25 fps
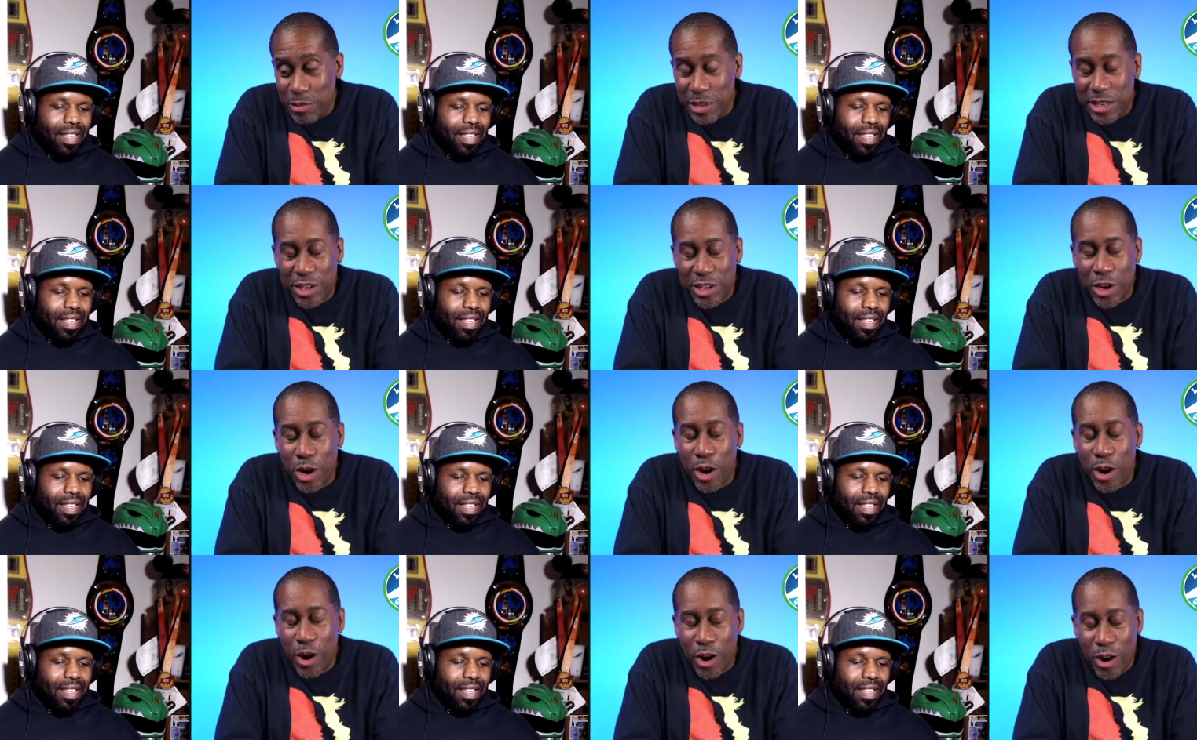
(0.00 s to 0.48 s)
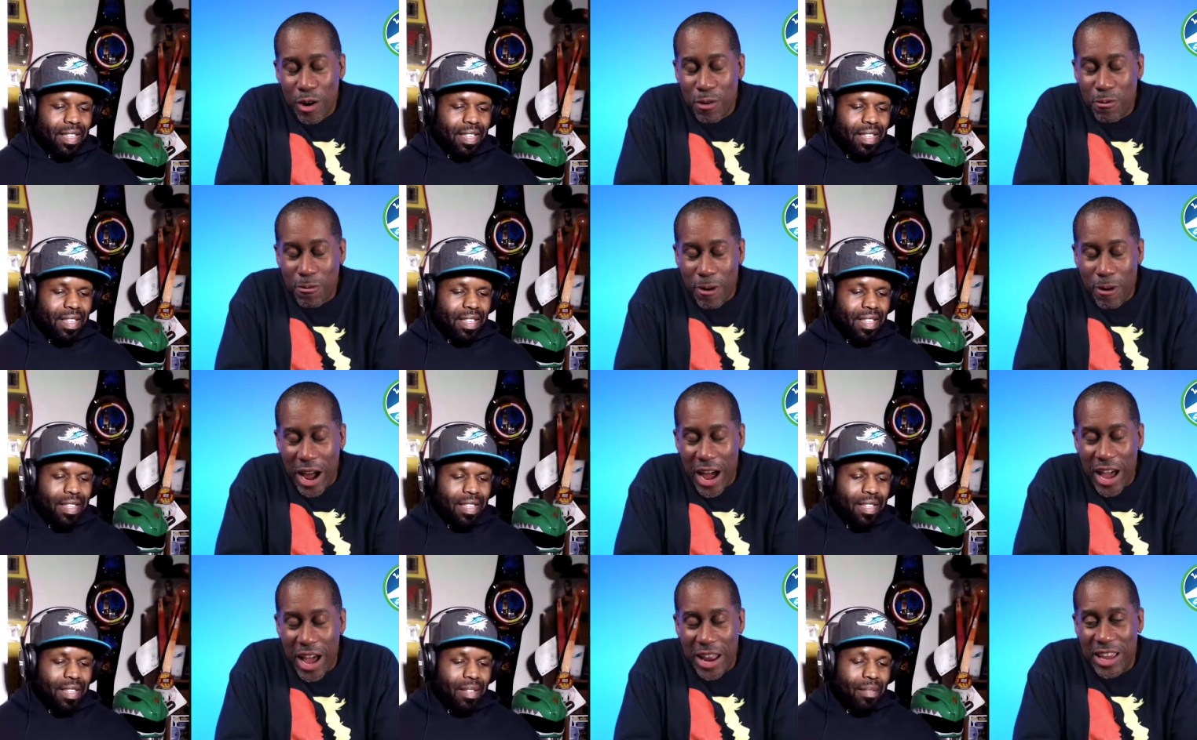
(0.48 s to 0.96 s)
Speaker 1: to her
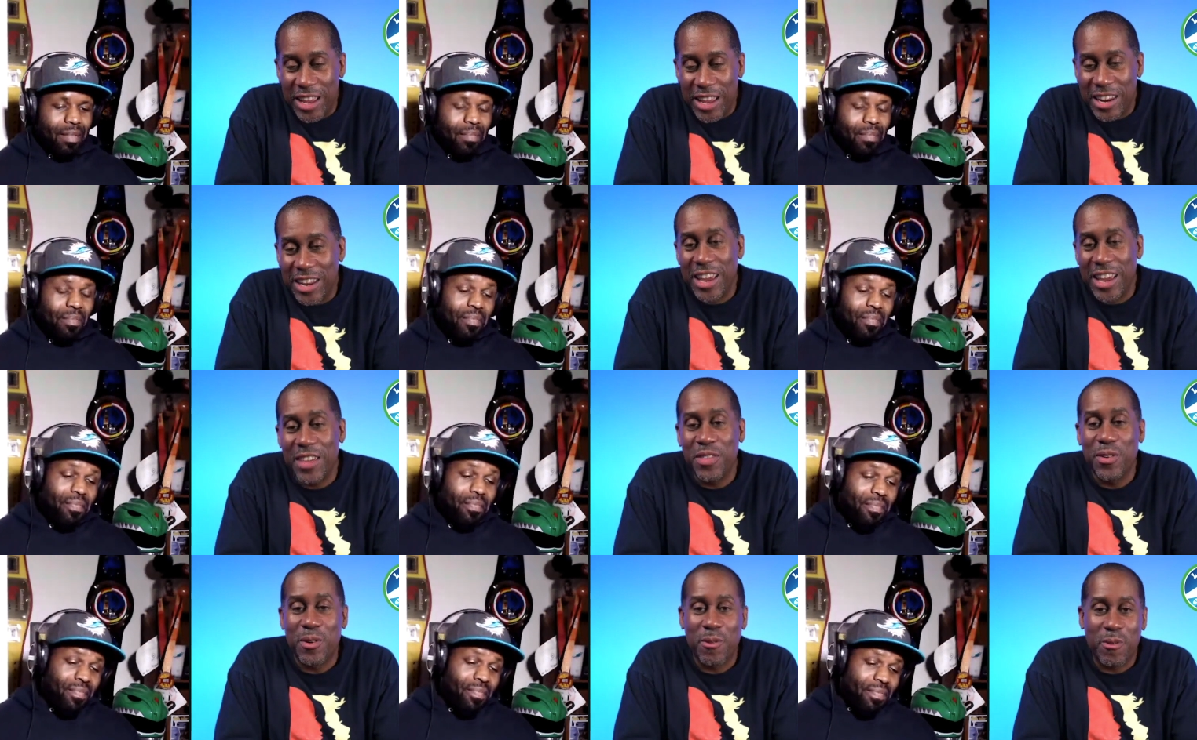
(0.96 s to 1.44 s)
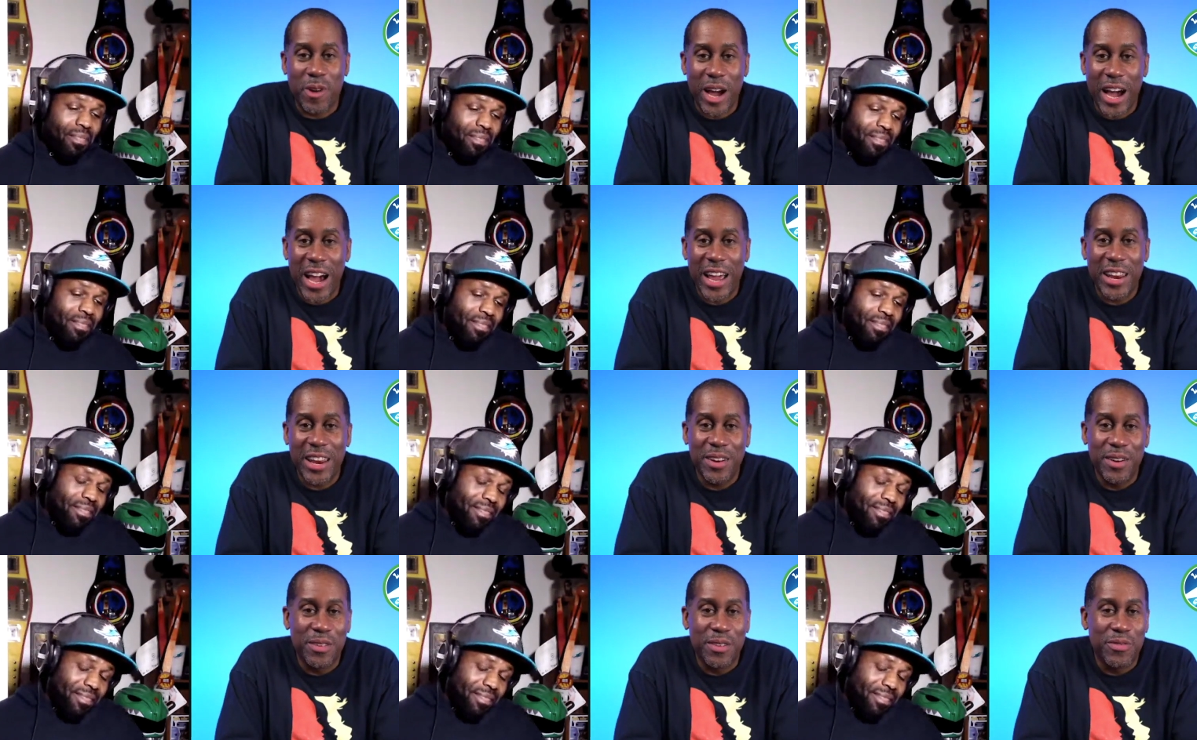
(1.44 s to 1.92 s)
writing and the
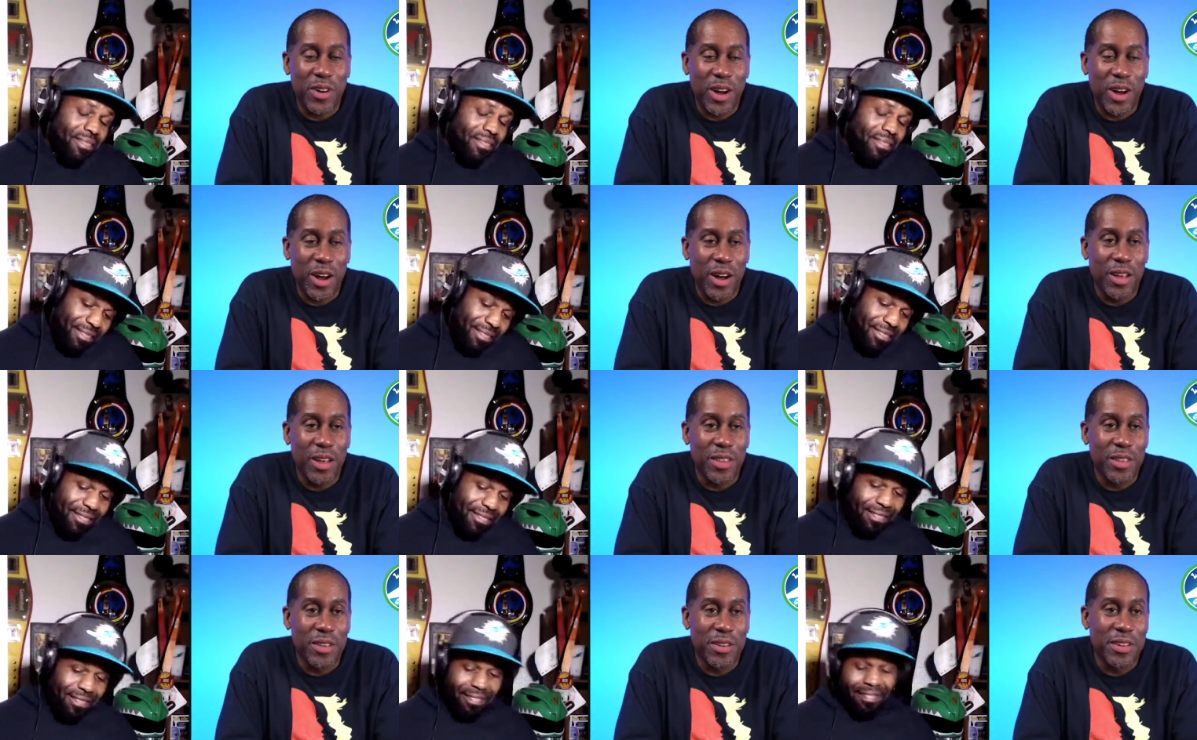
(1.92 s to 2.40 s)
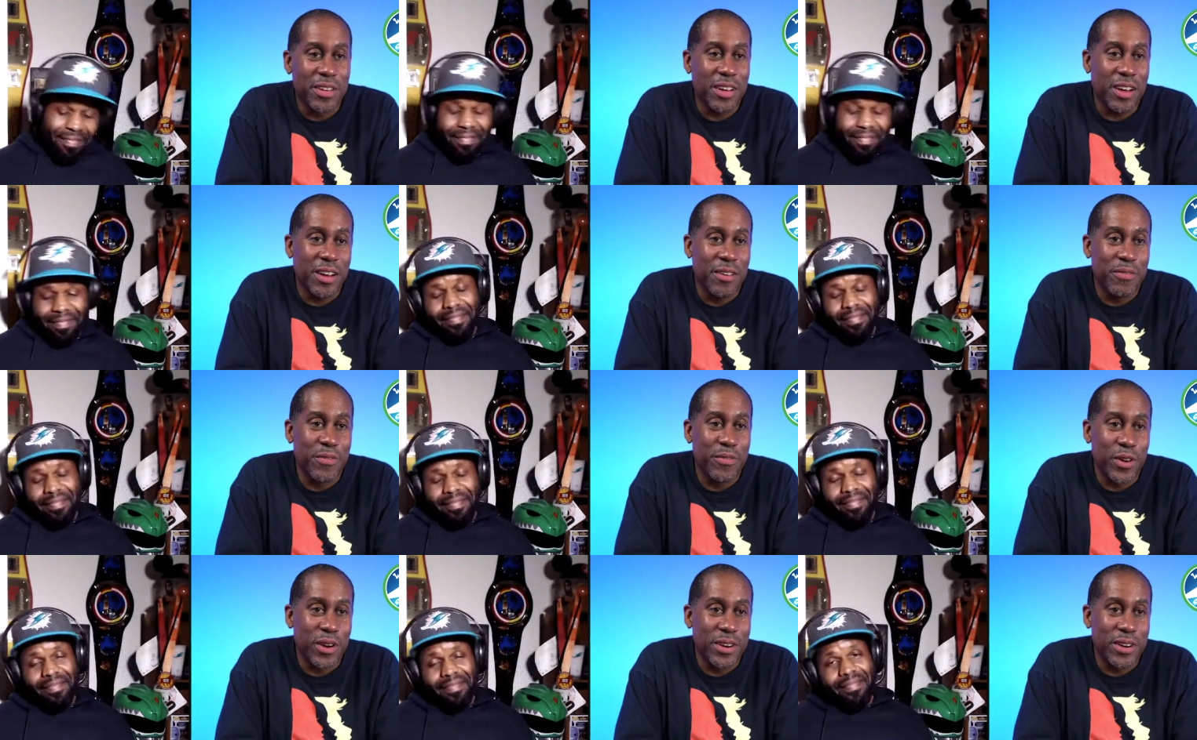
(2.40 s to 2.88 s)
writing of
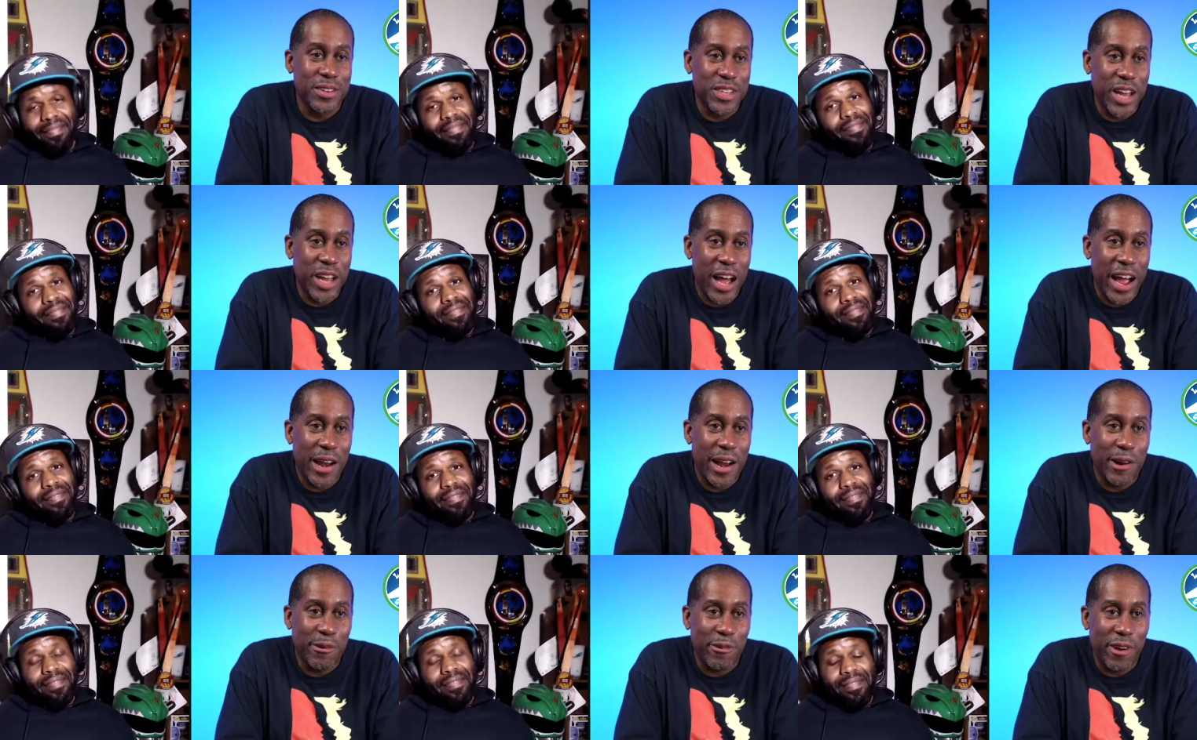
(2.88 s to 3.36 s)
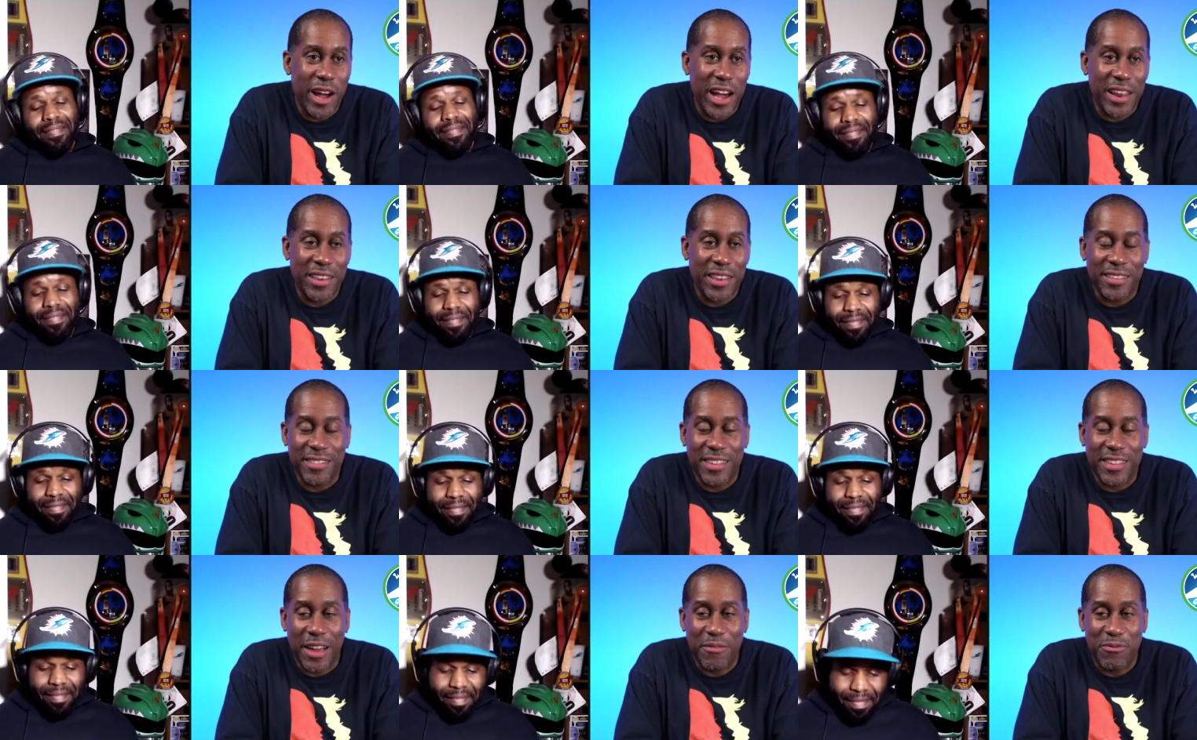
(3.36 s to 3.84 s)
their entire writing
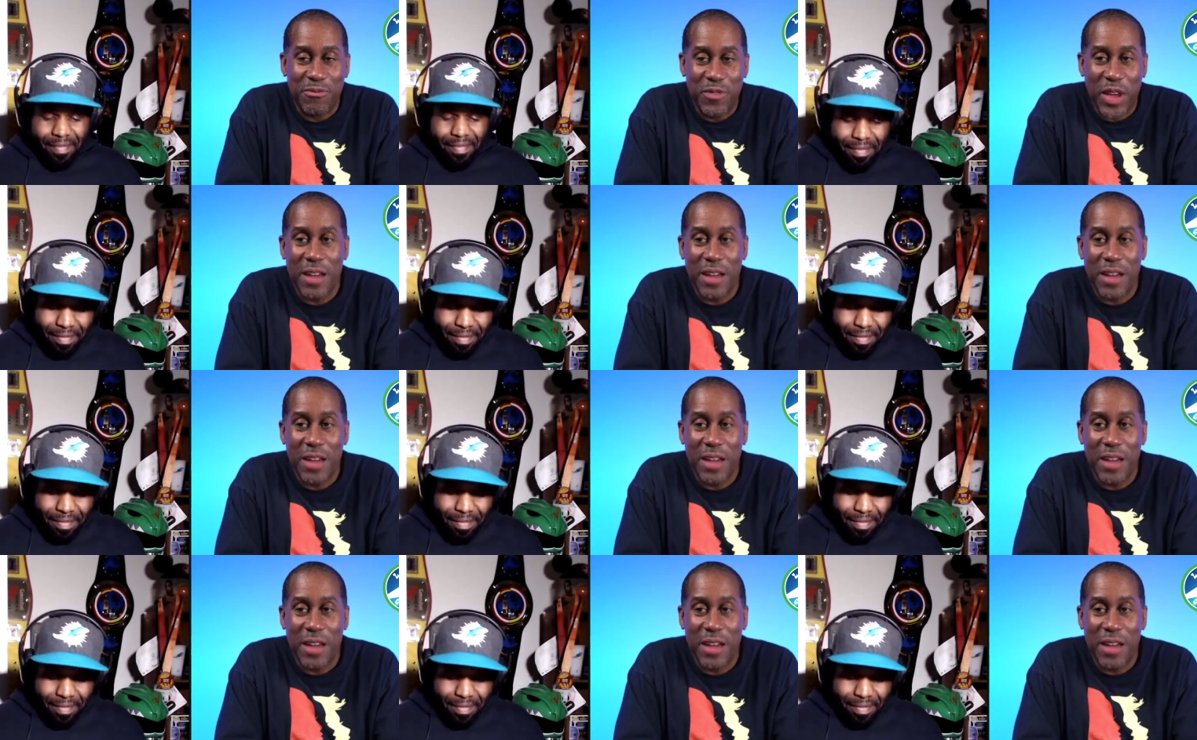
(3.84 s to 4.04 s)
staff. They have